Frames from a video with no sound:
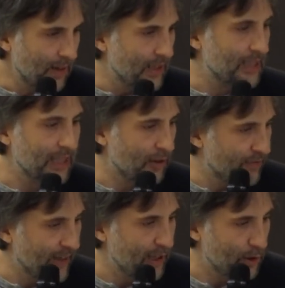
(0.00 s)
let's say,
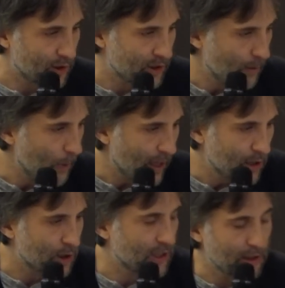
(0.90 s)
failures,
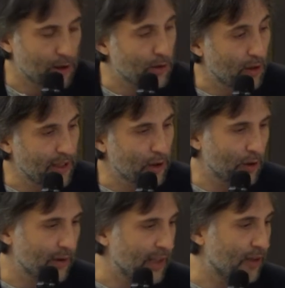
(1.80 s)
such as the
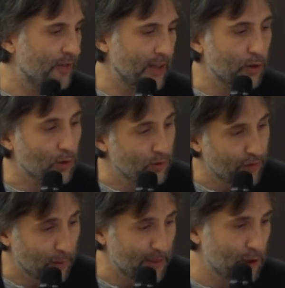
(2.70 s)
Dunning-Kruger effect, the
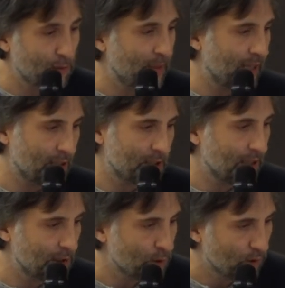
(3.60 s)
confirmation bias,
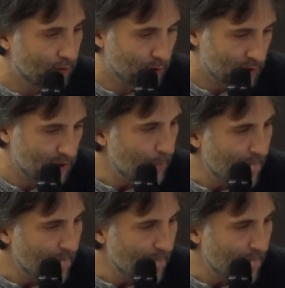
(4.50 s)
and so forth.